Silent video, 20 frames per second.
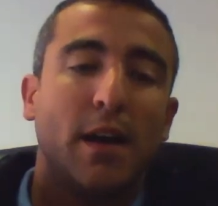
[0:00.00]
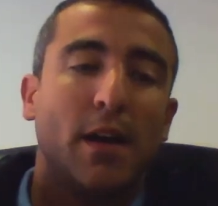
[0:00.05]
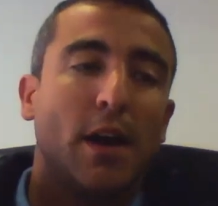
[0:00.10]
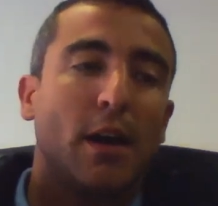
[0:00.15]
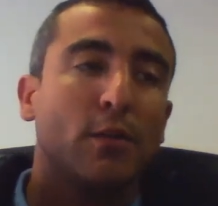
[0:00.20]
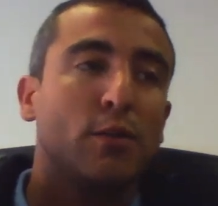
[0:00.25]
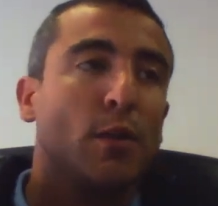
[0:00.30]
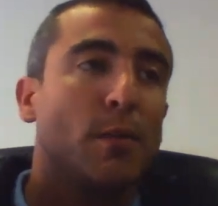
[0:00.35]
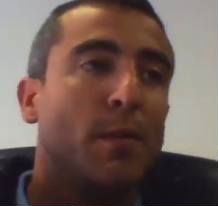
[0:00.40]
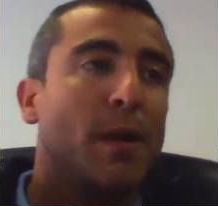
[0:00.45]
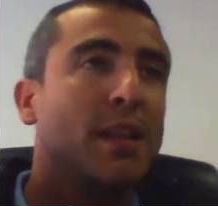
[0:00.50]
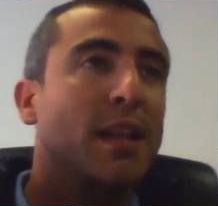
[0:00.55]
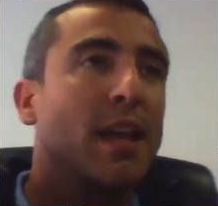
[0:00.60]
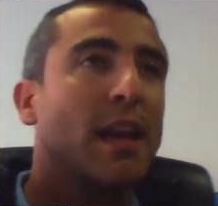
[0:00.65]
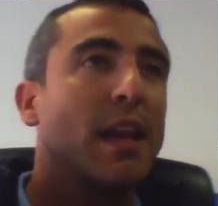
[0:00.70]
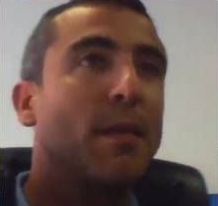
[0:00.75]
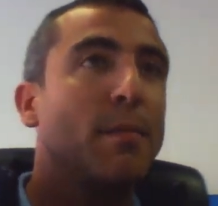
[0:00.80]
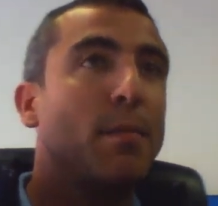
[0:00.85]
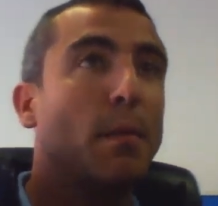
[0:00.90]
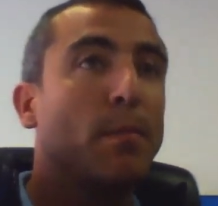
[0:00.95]

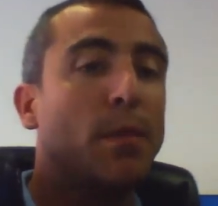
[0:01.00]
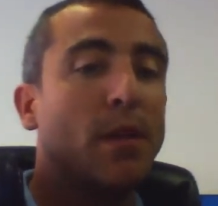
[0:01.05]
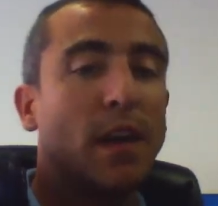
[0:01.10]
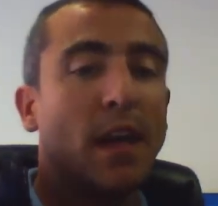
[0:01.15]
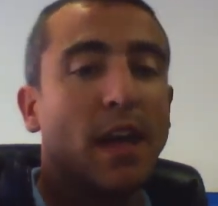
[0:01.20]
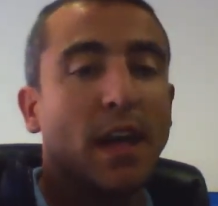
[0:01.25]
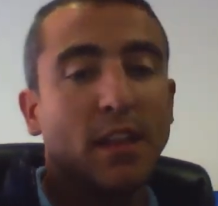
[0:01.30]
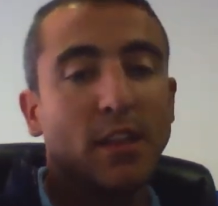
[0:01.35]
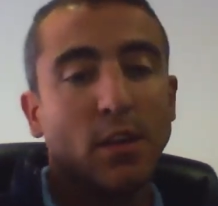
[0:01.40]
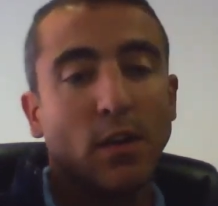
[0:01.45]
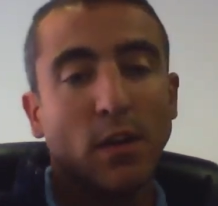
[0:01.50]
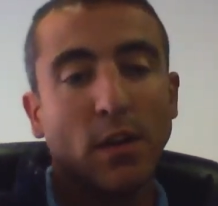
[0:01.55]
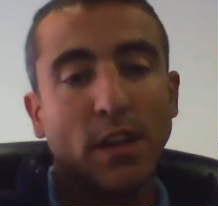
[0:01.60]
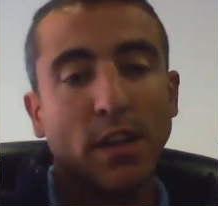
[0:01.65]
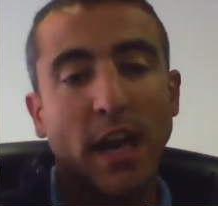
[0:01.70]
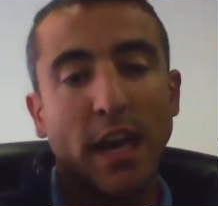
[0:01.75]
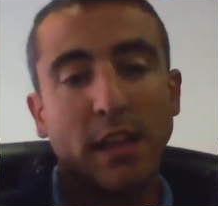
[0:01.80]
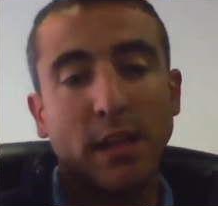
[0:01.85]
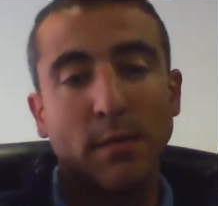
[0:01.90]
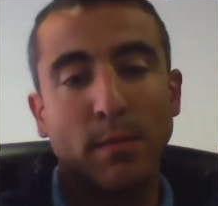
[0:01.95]
automatically populates all
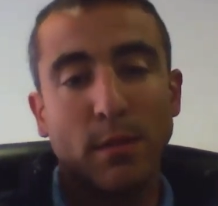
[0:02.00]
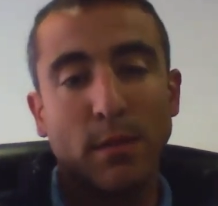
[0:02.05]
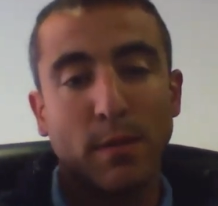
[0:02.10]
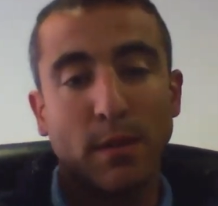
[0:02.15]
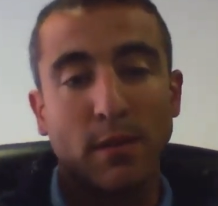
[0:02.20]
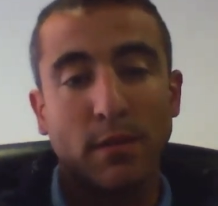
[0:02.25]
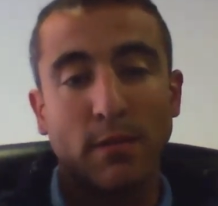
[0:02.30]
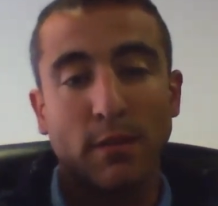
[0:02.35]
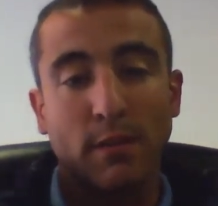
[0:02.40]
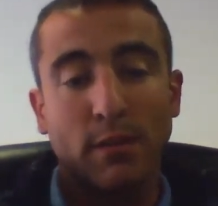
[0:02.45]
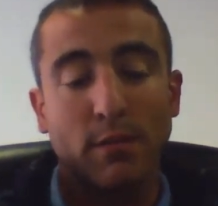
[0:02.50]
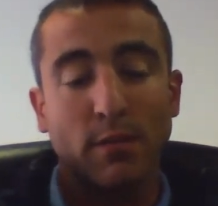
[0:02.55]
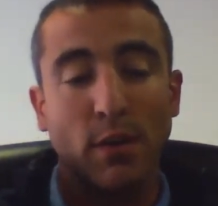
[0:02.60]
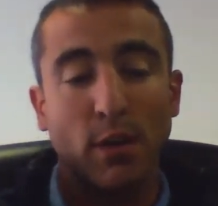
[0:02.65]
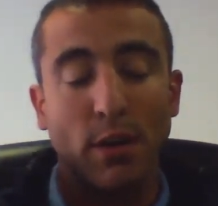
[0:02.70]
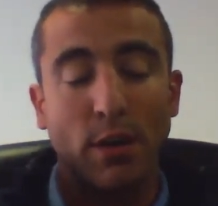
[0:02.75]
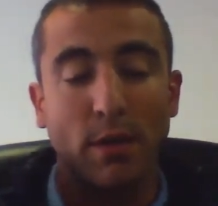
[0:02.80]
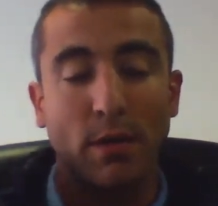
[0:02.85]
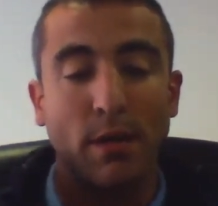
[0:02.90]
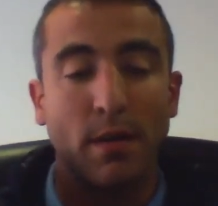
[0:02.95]
the item specifics
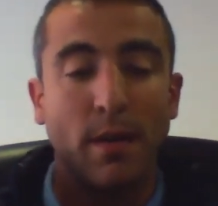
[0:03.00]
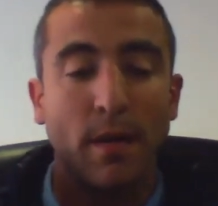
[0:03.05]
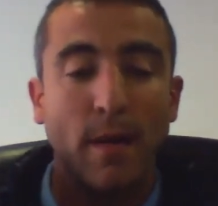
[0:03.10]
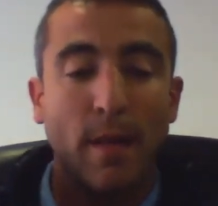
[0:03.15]
for you.